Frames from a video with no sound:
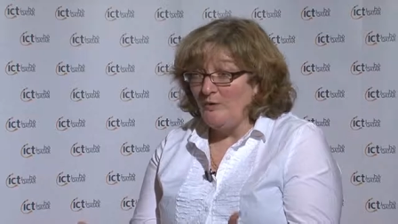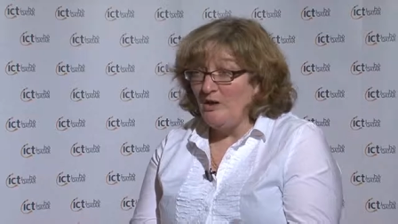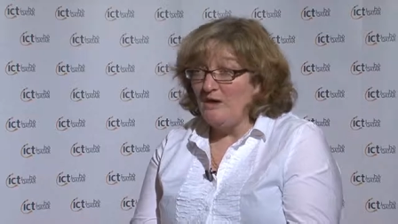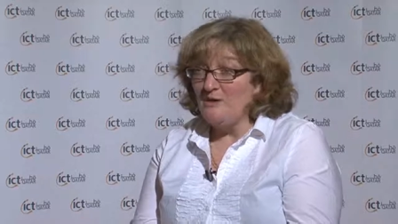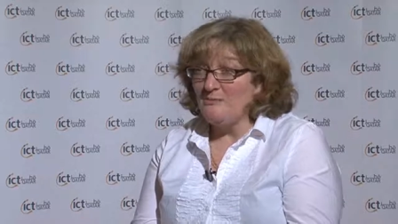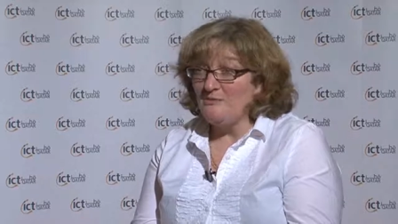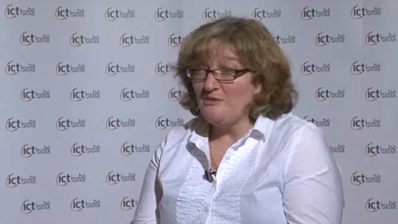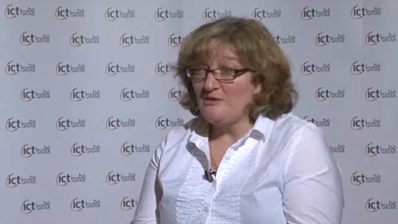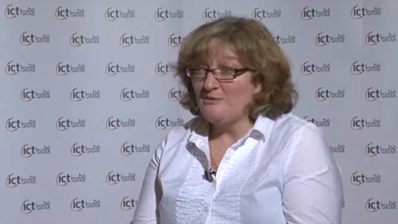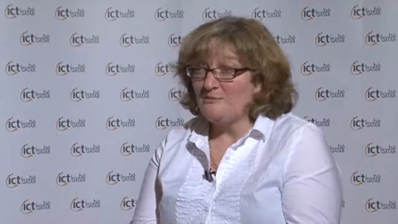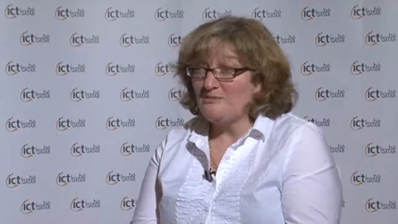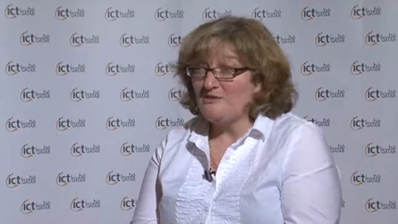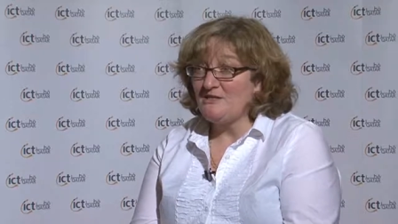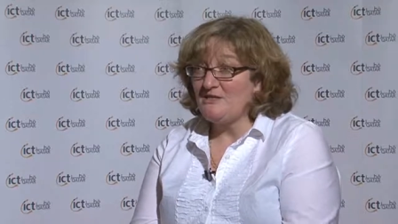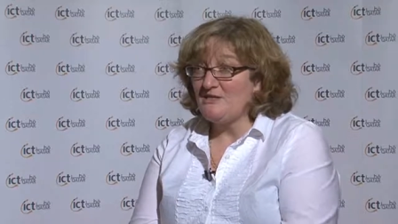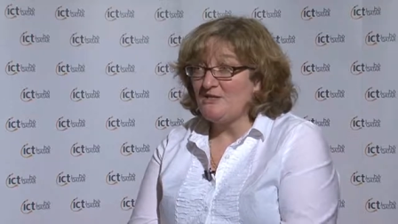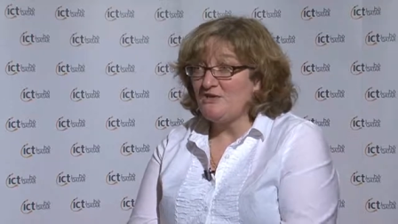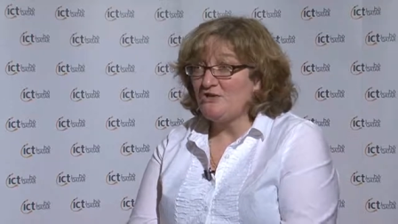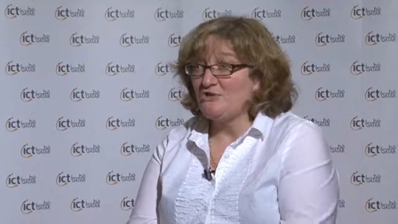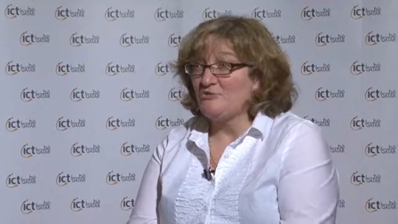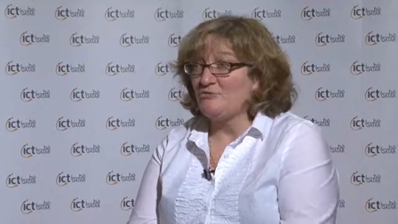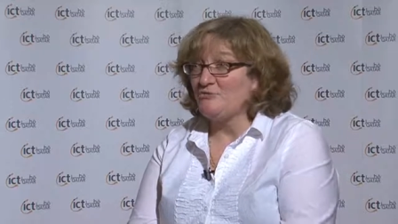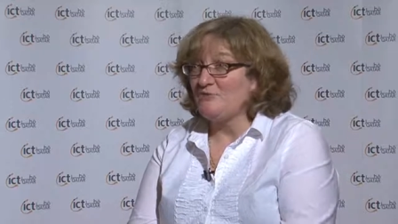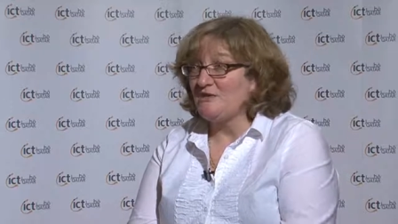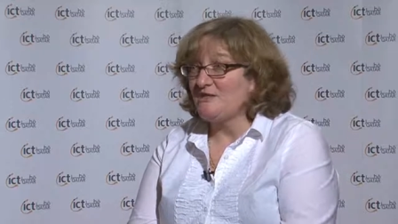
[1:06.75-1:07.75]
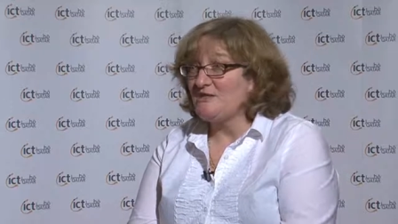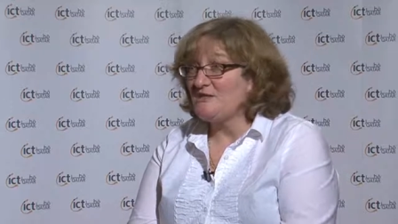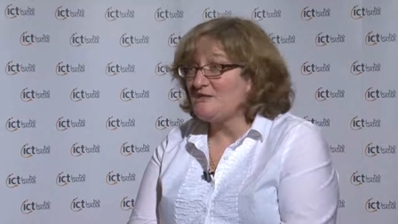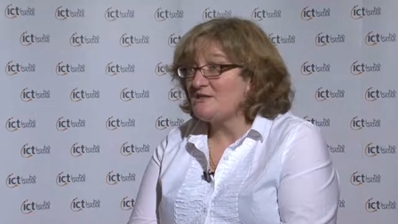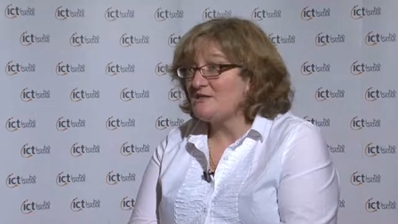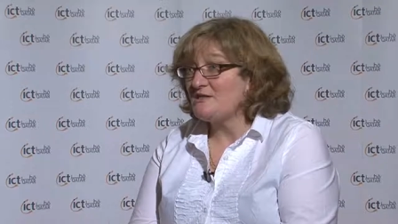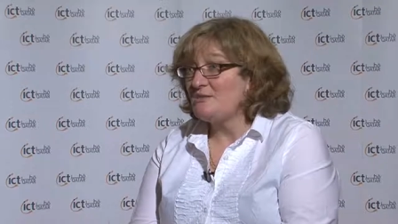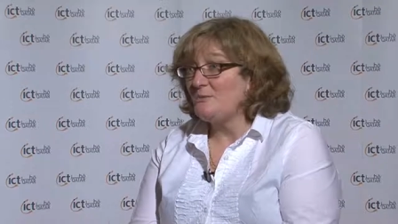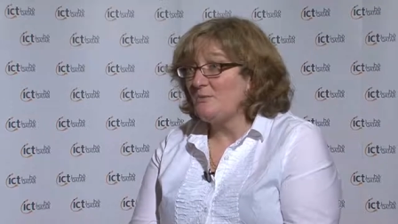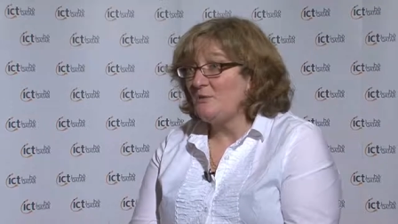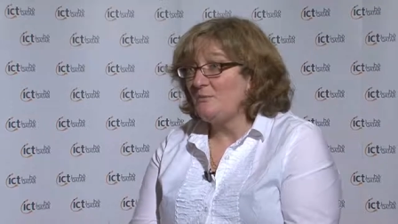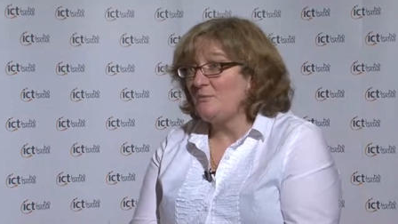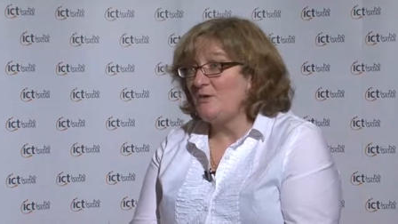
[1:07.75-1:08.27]
might be the potential
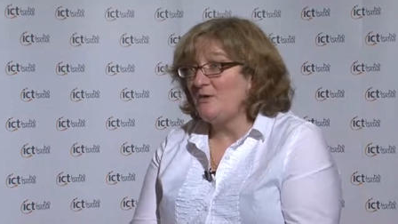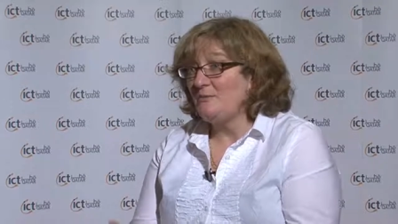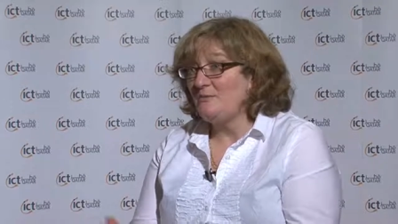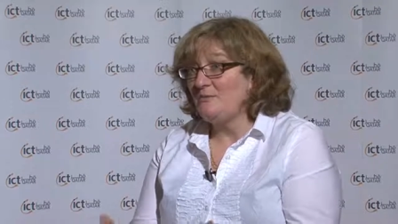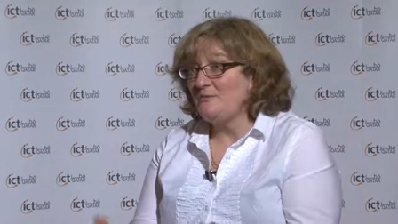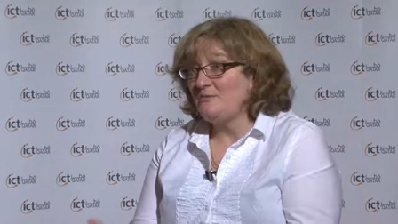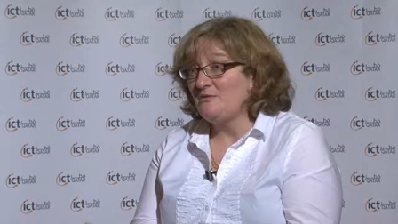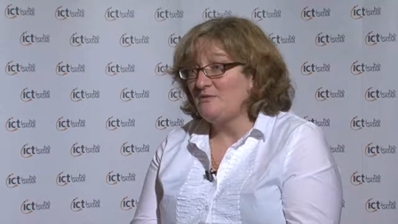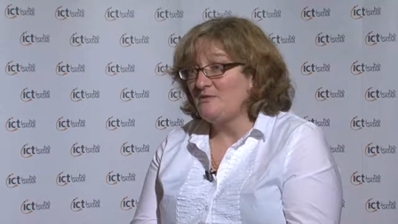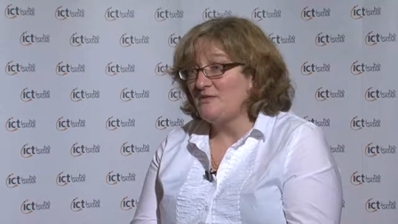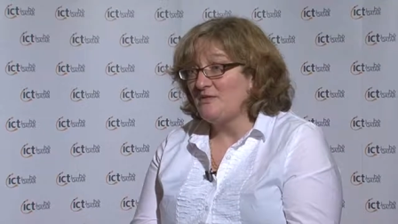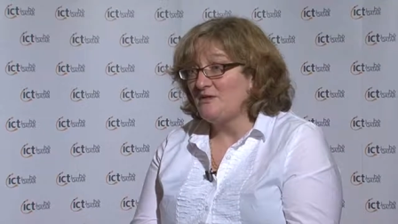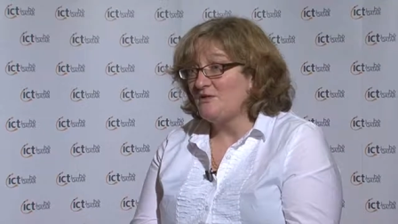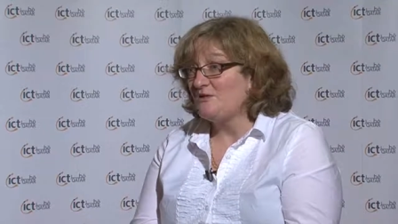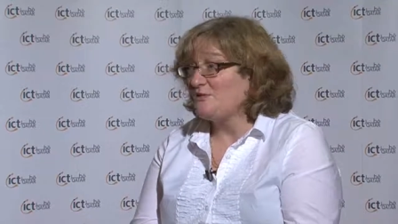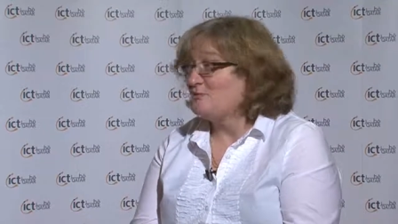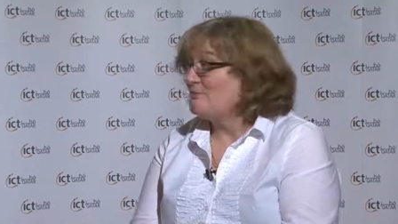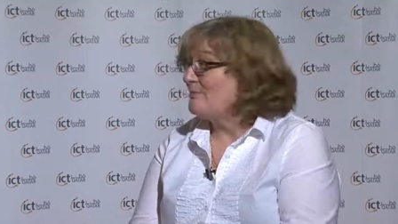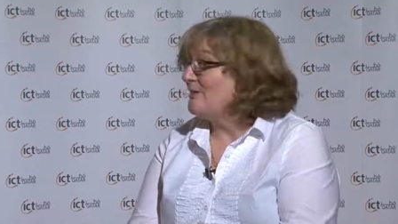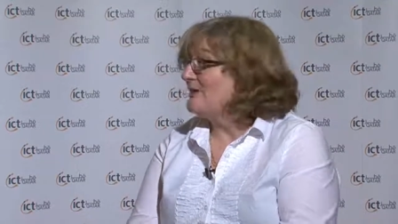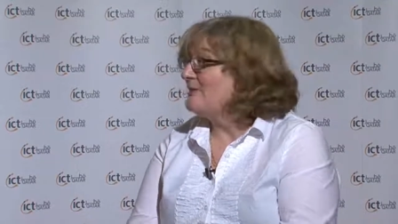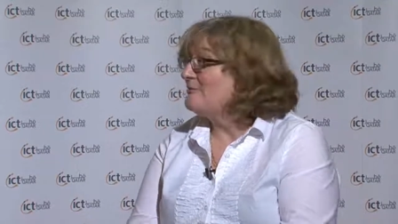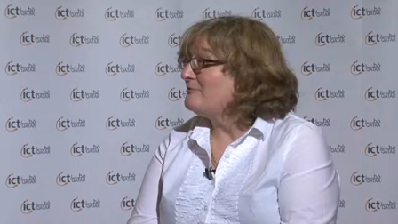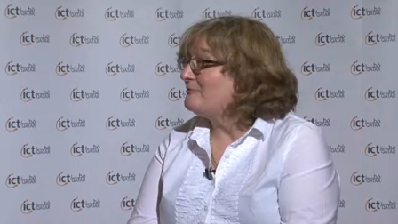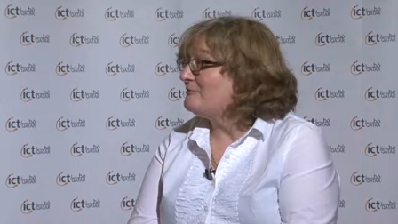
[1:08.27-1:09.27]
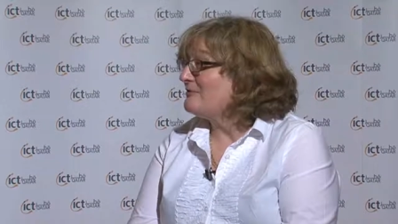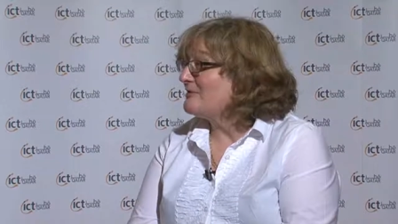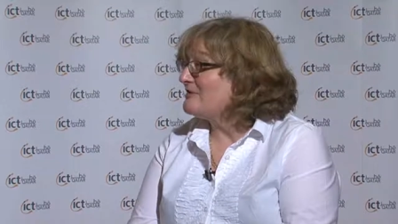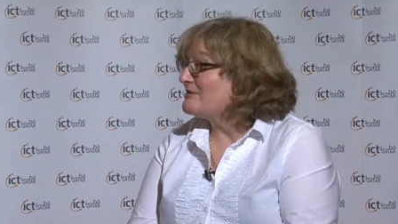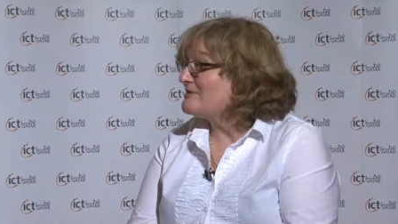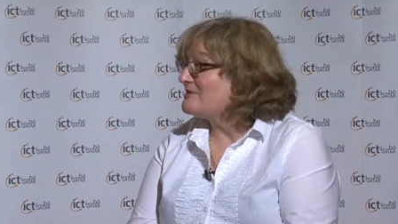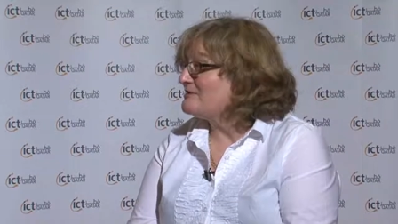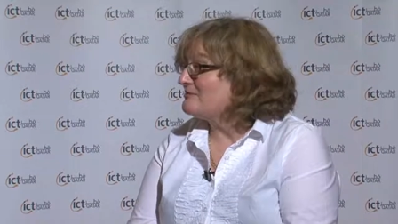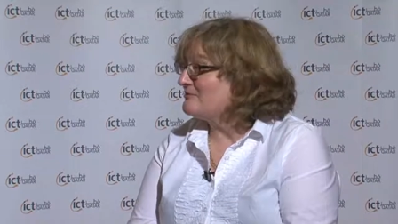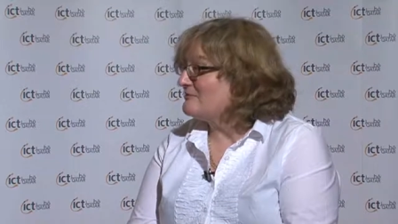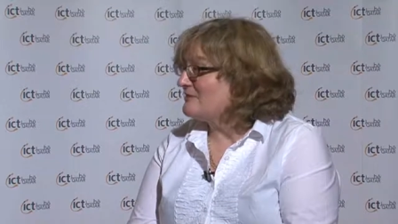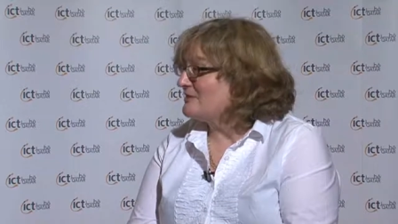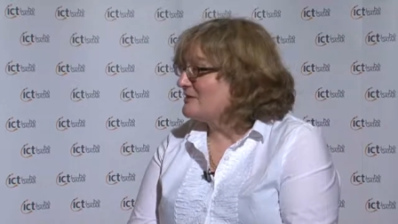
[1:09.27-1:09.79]
risks and what might be the potential
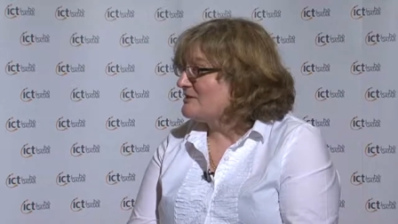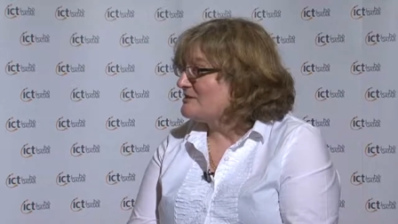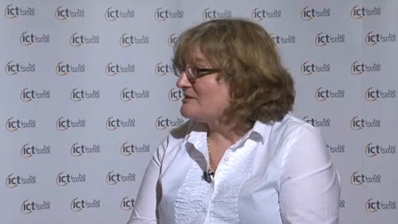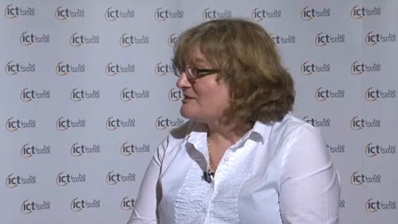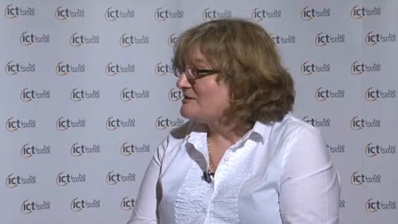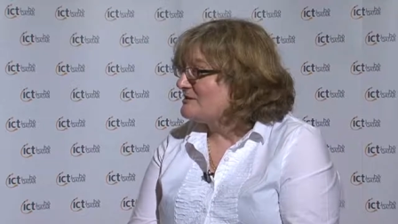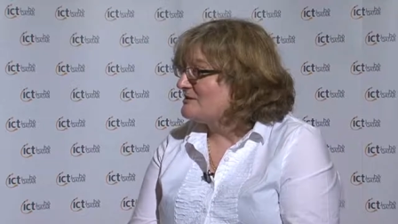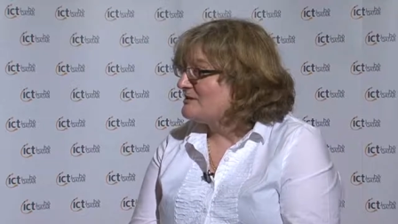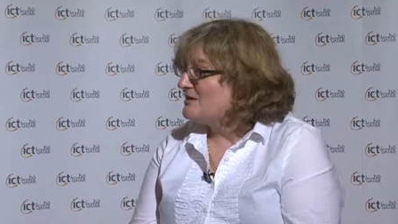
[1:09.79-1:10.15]
benefits of this,